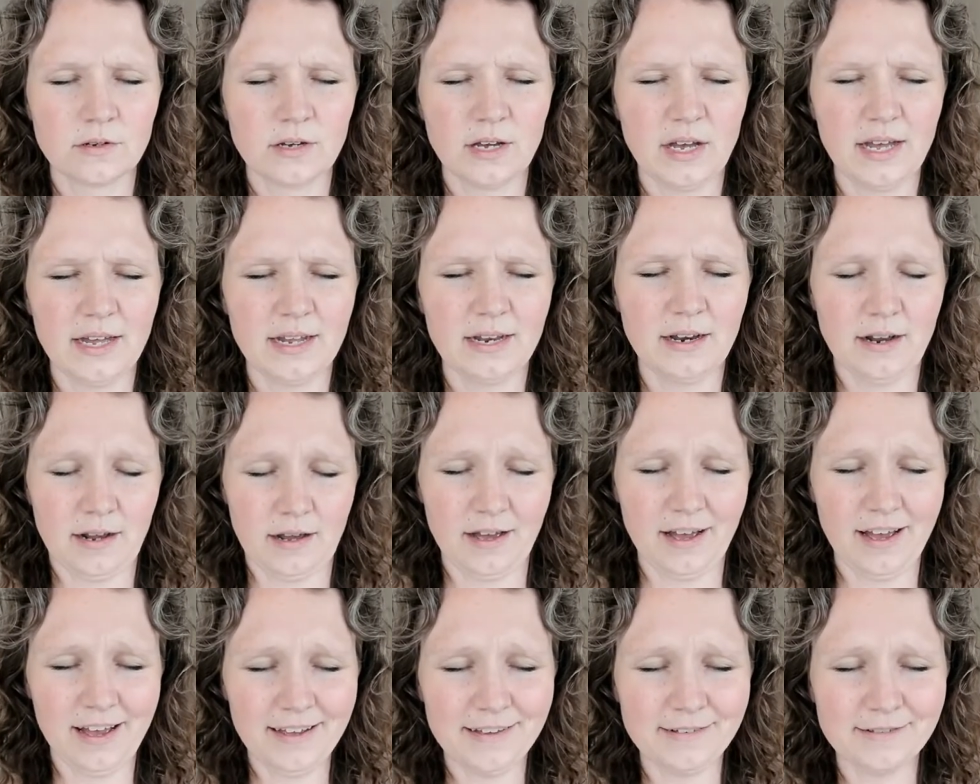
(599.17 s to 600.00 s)
And
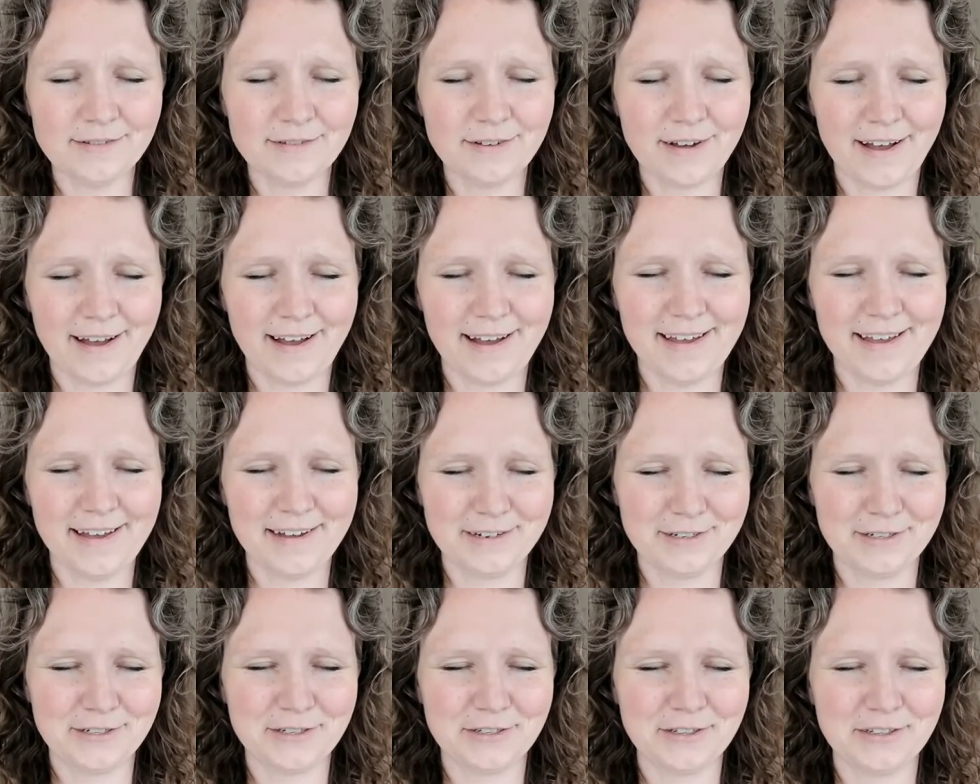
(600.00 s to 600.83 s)
I
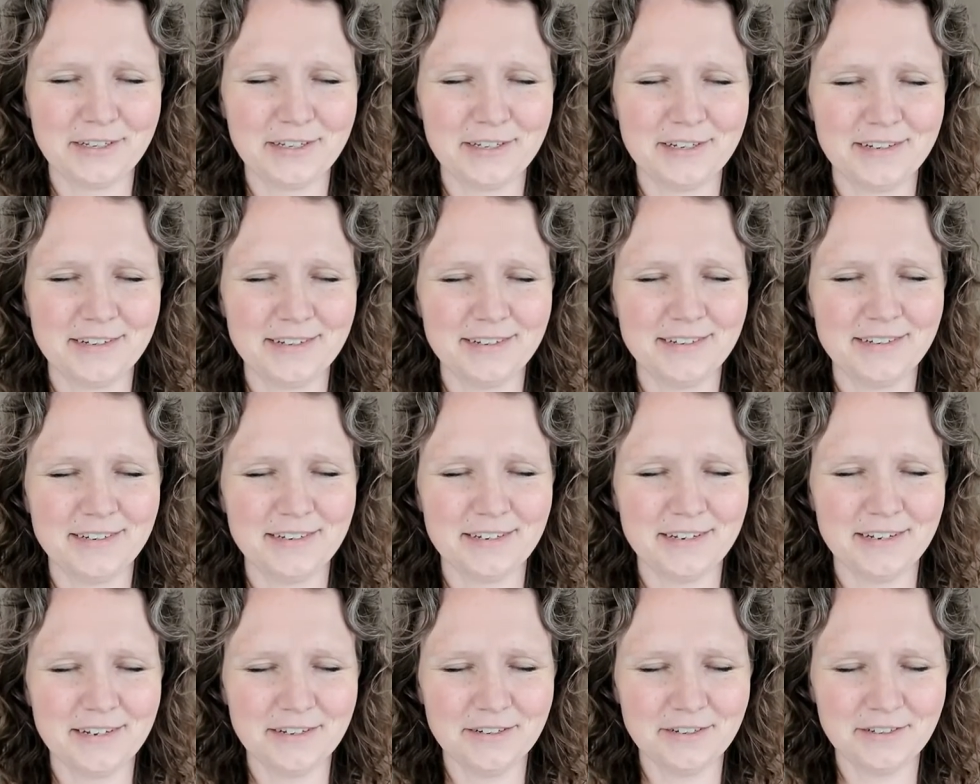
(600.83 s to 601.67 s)
actually
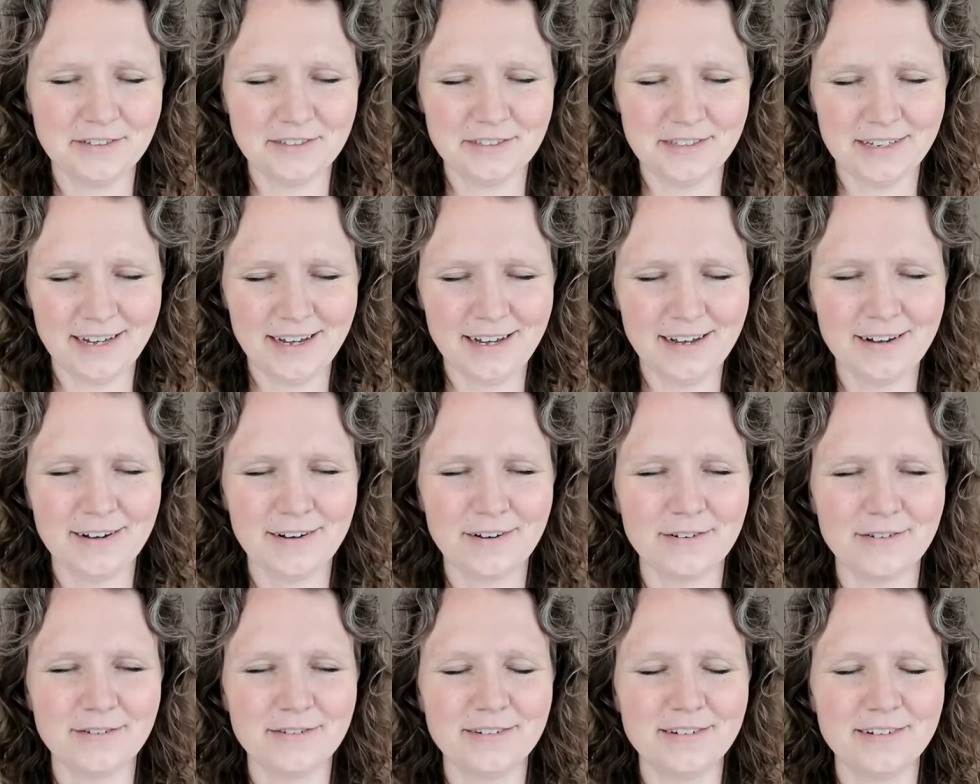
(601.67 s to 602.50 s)
kneel
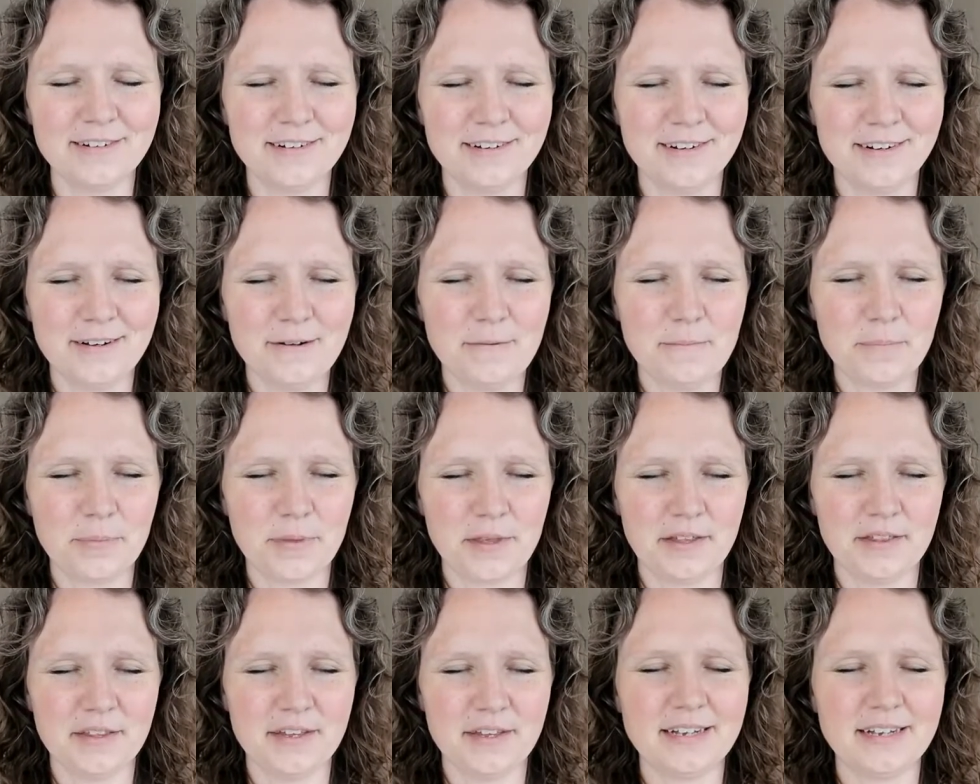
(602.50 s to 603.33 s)
down
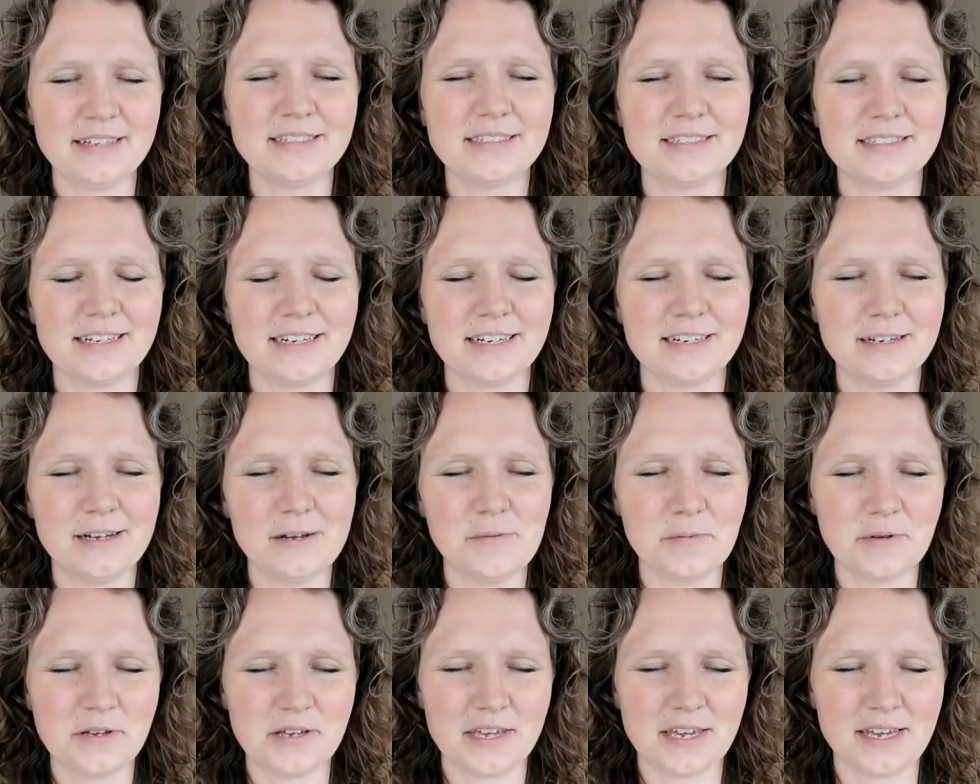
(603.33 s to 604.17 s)
And stand
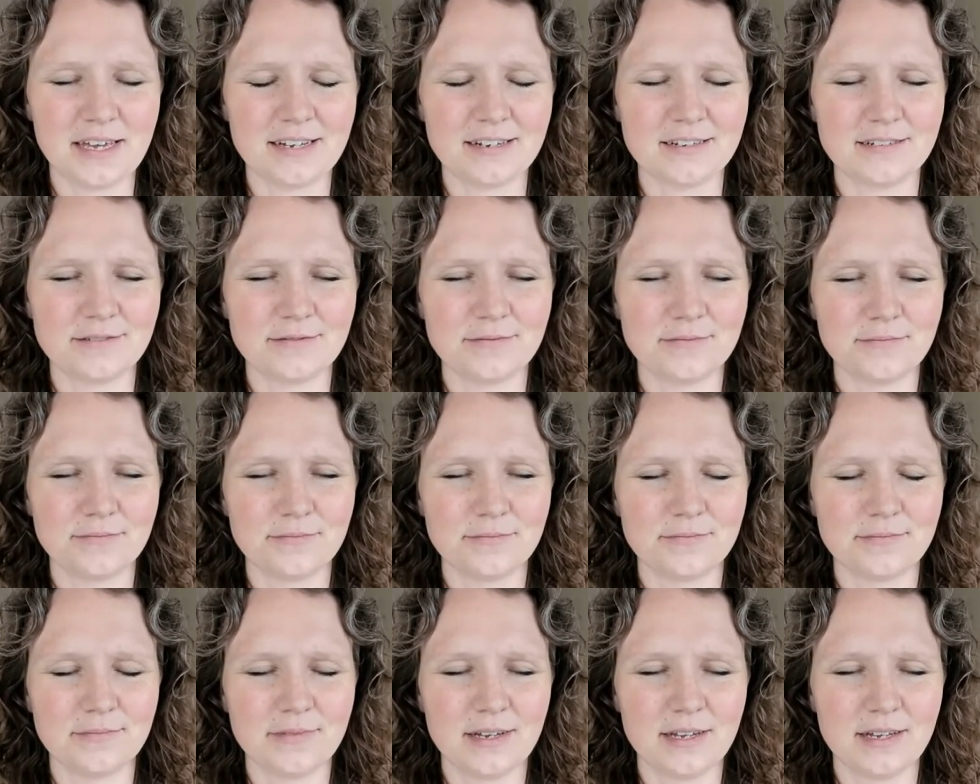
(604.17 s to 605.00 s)
up again.
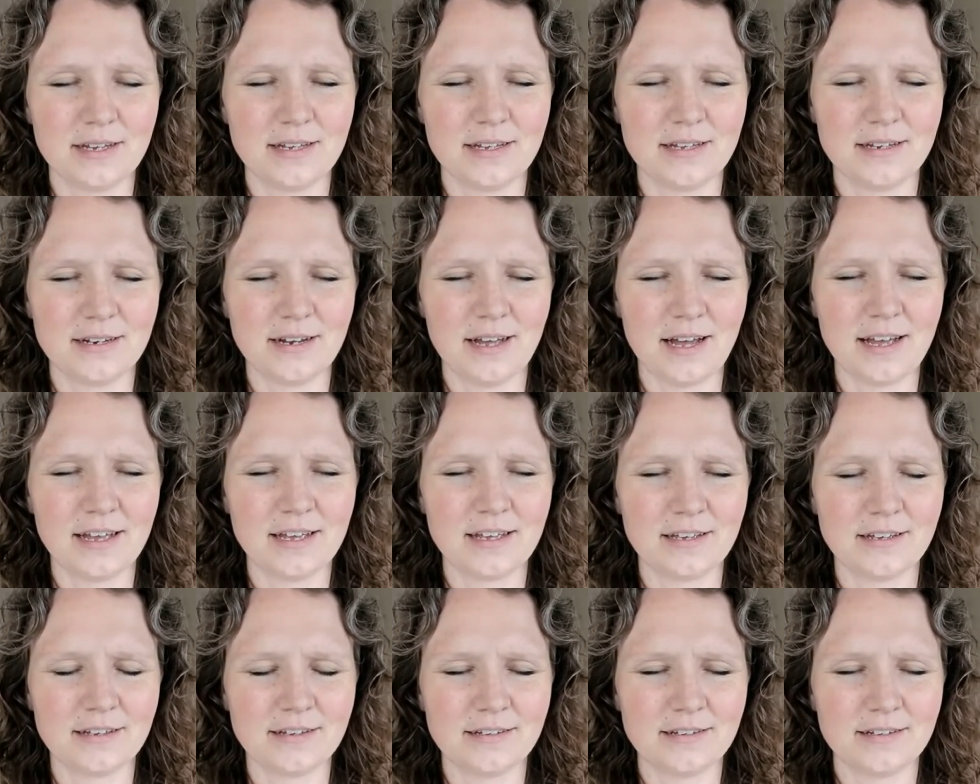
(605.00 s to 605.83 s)
And
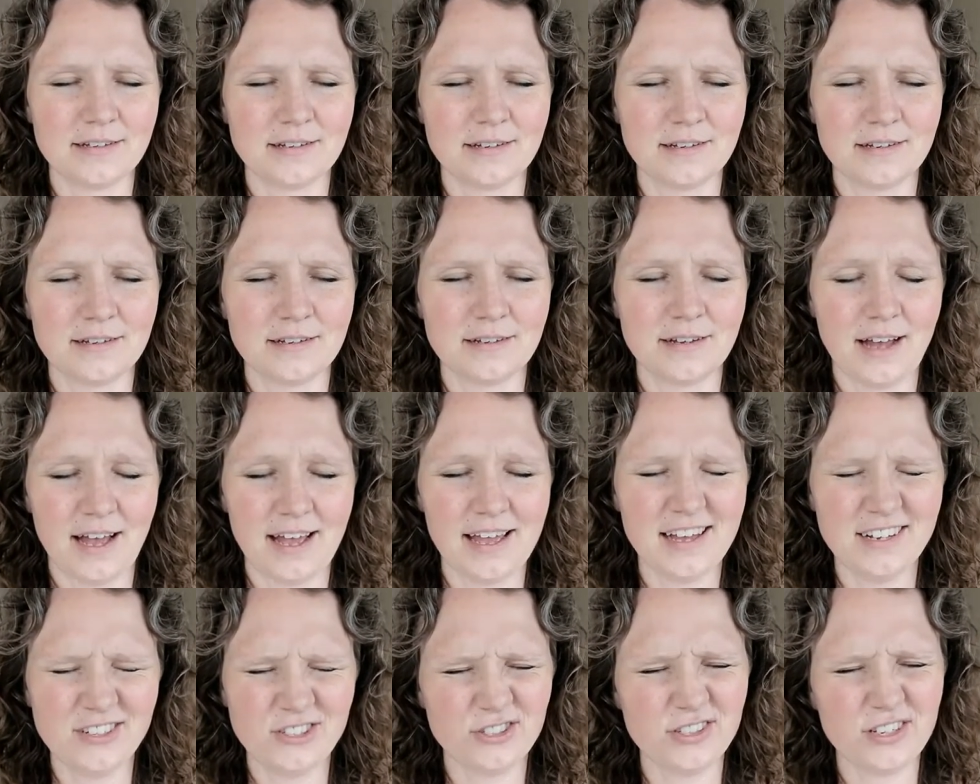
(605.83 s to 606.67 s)
I
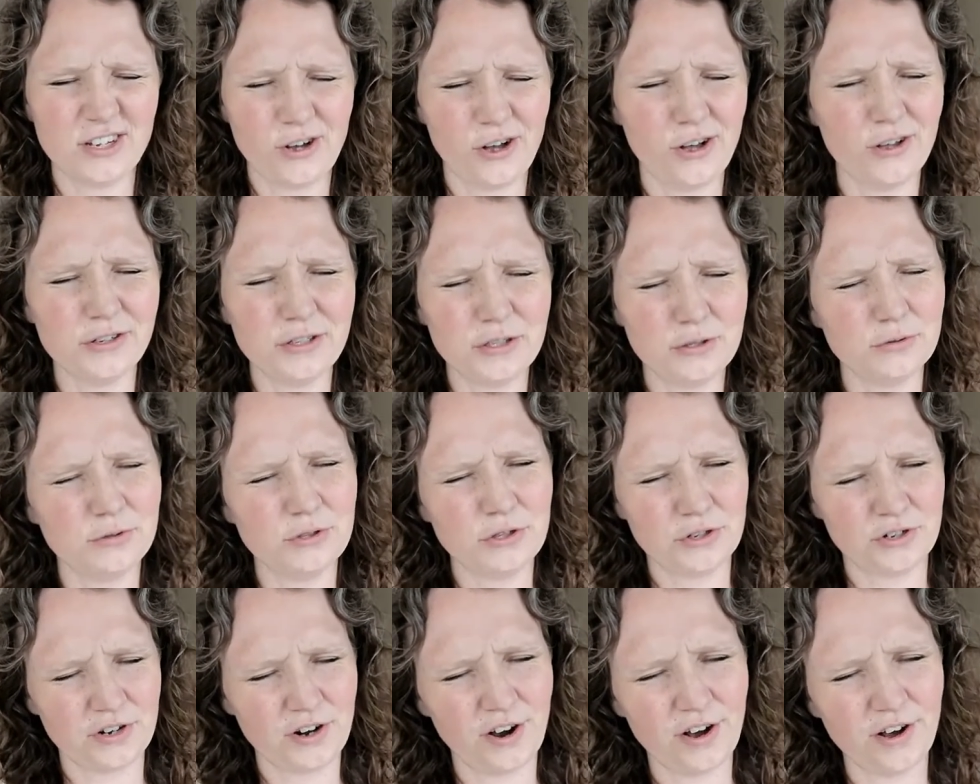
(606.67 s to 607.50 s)
actually call you
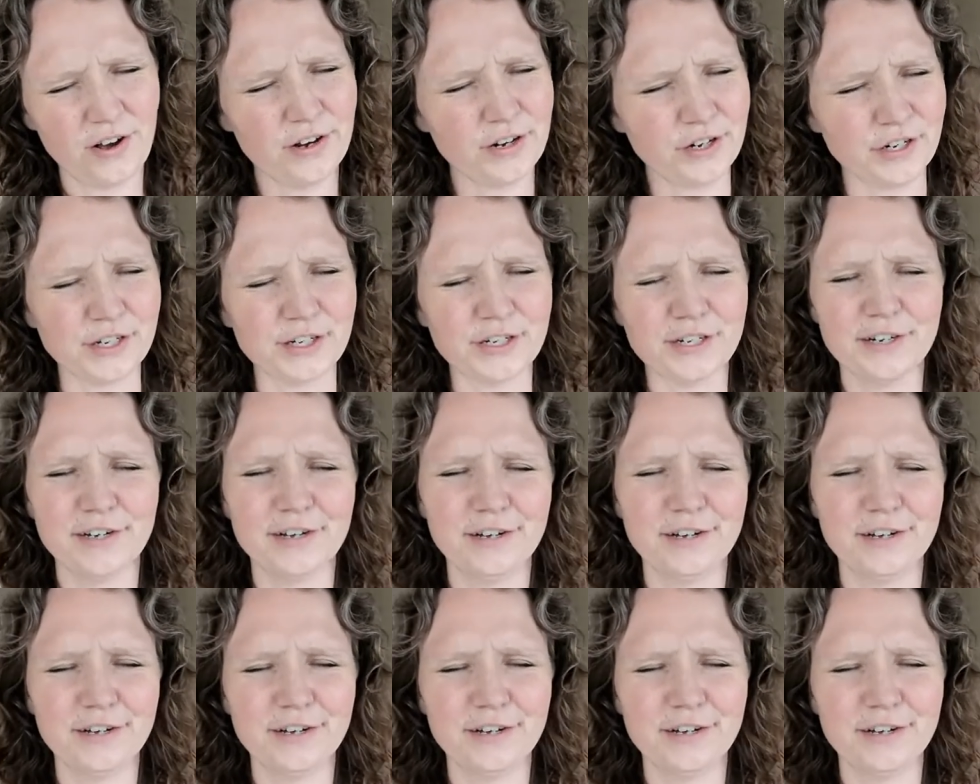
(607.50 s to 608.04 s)
Your Honor.